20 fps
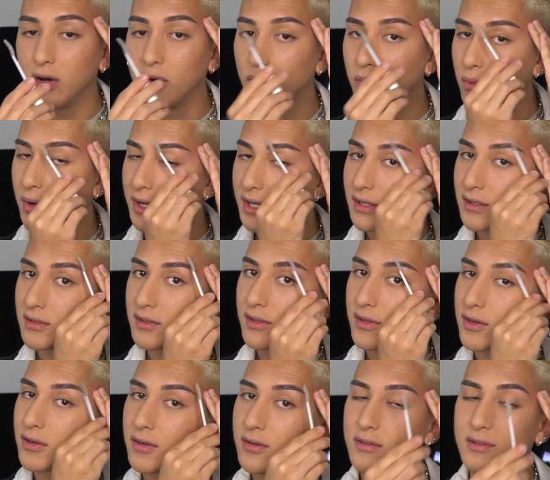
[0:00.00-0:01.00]
wait a
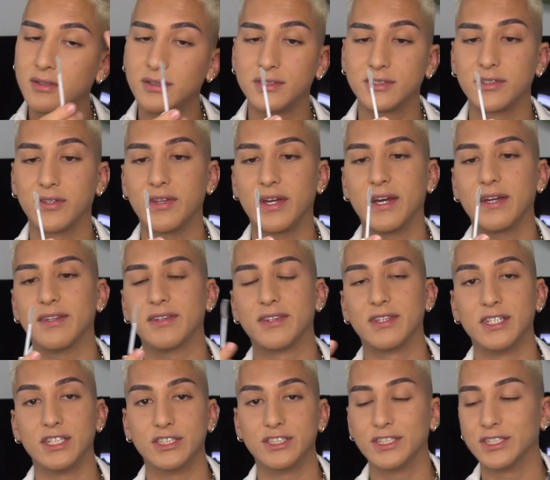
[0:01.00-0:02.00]
little so that
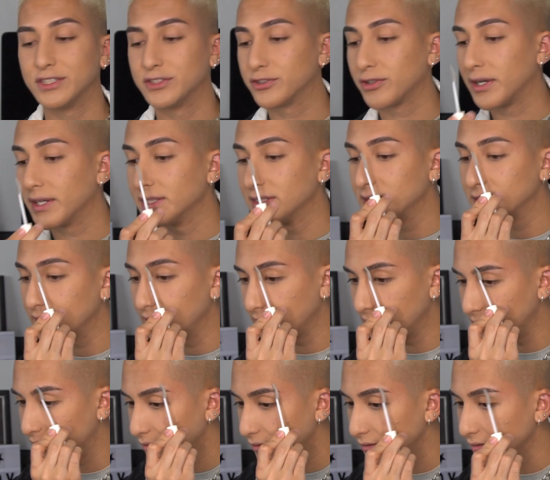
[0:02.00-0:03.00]
this shit dries
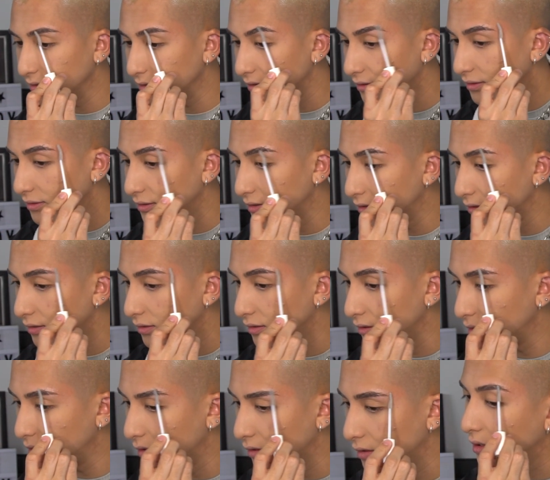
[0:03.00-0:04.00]
down.
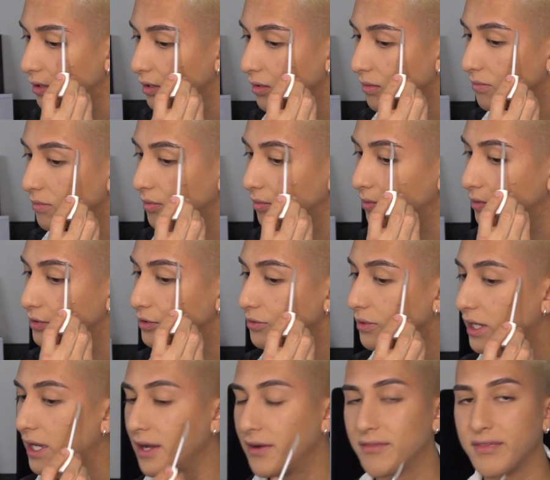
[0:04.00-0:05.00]
But once you
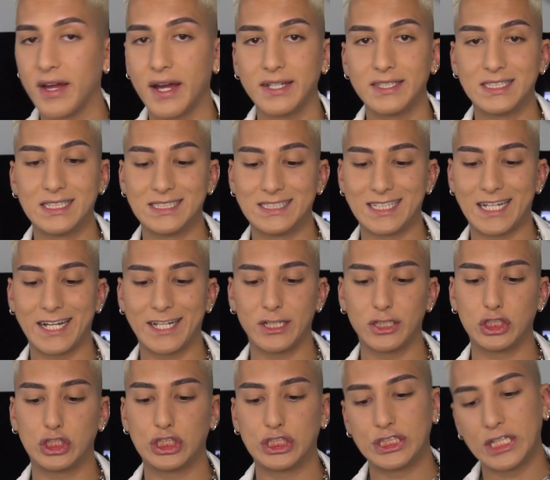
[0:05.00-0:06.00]
have that
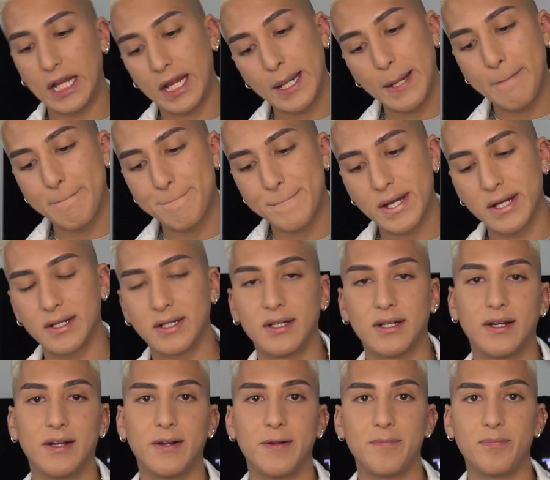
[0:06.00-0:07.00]
desired shape,
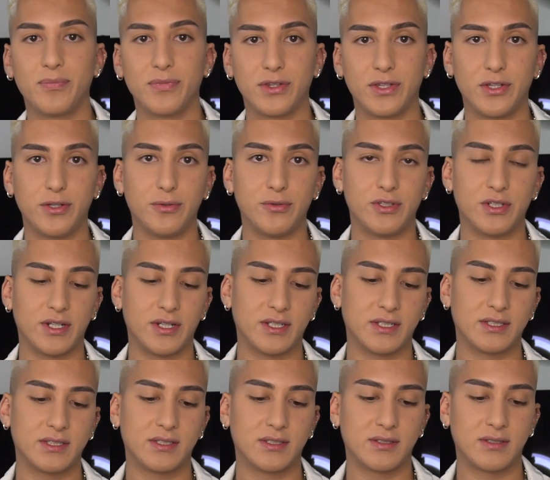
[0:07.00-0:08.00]
you
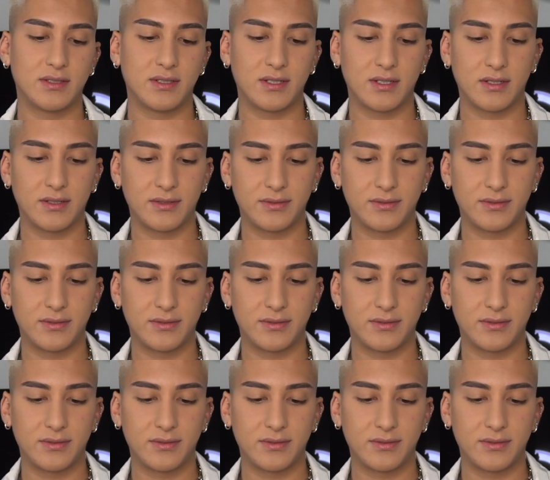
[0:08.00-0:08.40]
just